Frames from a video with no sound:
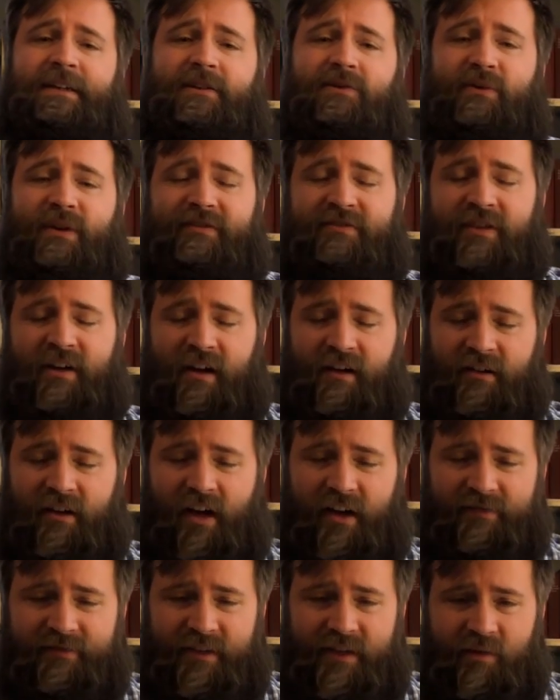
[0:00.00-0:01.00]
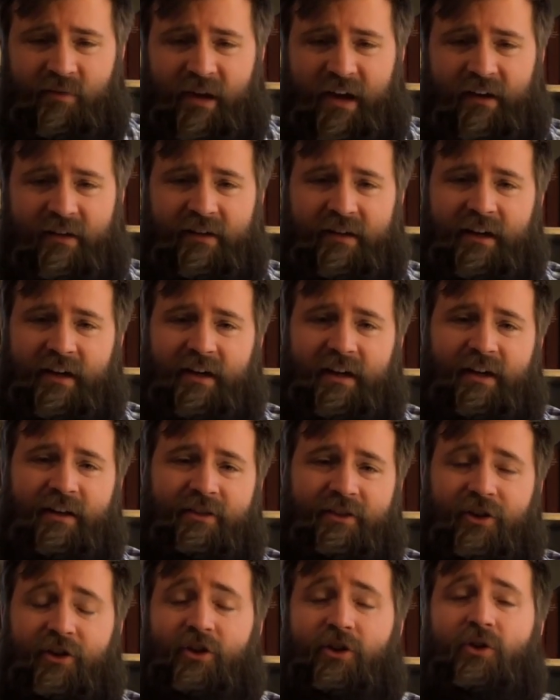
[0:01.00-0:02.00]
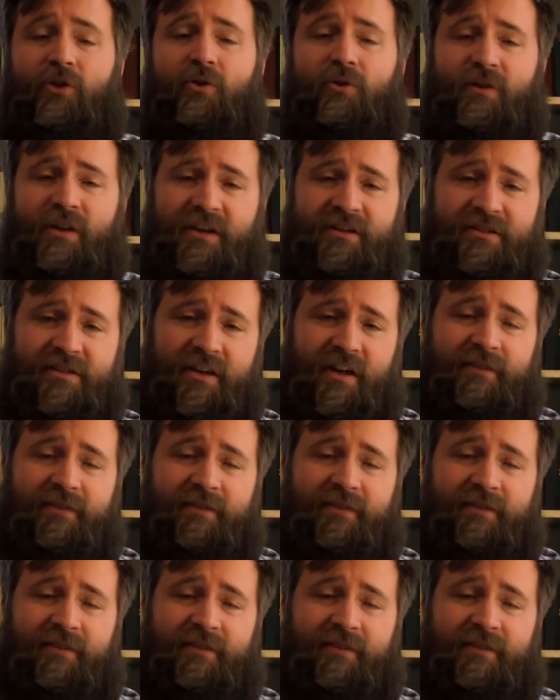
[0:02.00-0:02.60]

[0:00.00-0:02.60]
We've talked often about the newness